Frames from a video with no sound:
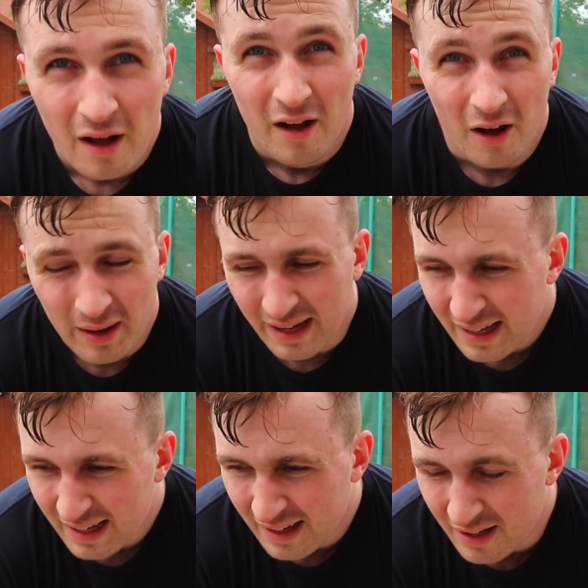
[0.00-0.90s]
Okay,
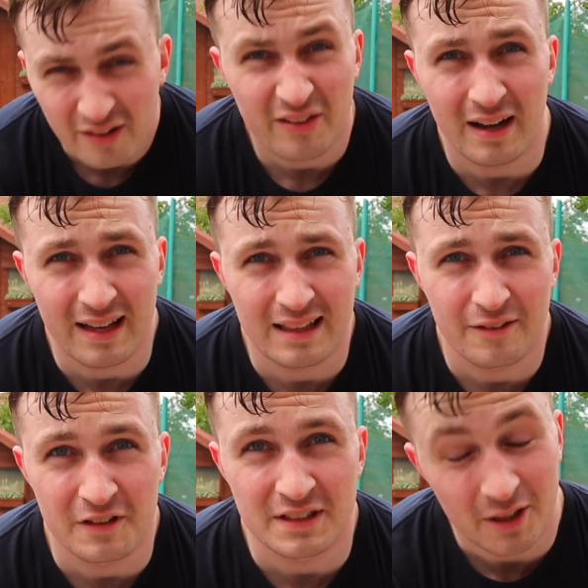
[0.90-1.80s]
you know, I thought I'd get
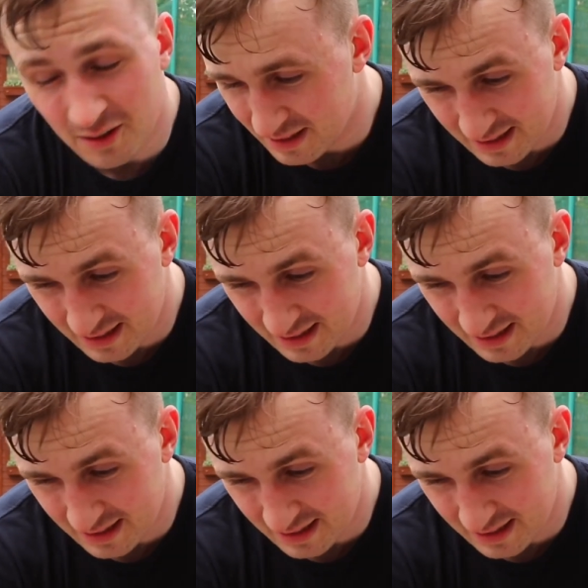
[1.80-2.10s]
that first go.